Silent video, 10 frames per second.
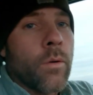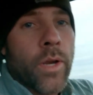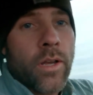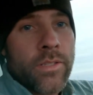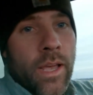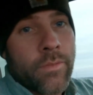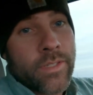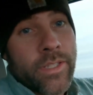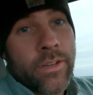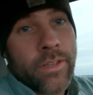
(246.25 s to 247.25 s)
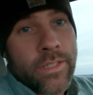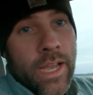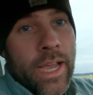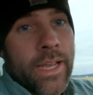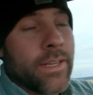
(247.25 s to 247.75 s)
We also have a steer that
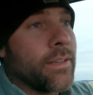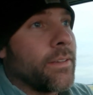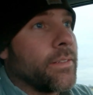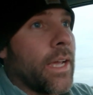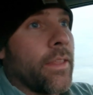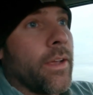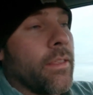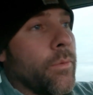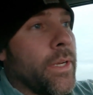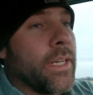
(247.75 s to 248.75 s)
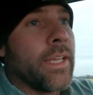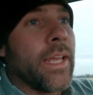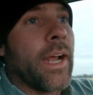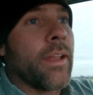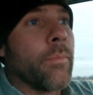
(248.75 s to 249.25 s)
died down there that we need to
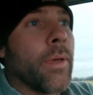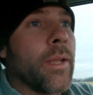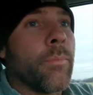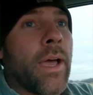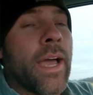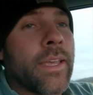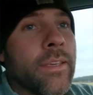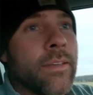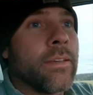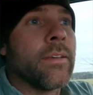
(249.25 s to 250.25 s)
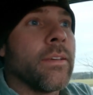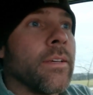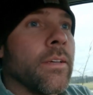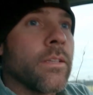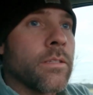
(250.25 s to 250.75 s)
get out of the bedded pack.
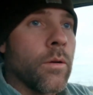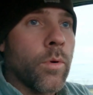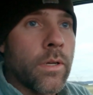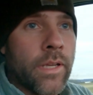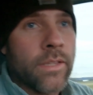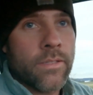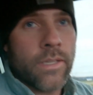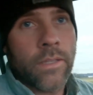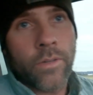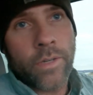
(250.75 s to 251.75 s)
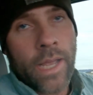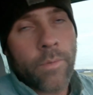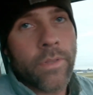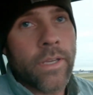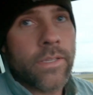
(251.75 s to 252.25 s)
So we're gonna take the skid loader
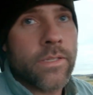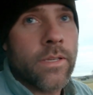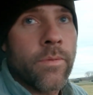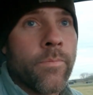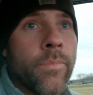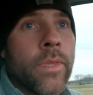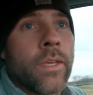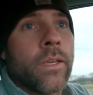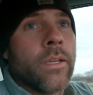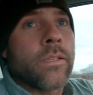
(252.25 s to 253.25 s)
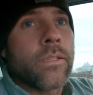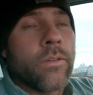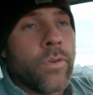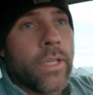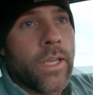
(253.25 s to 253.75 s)
down with us, see
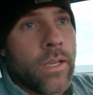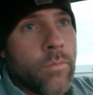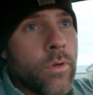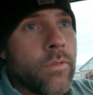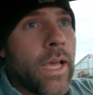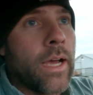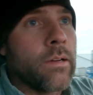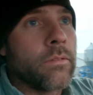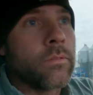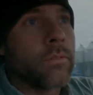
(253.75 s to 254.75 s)
if we can get him moved out.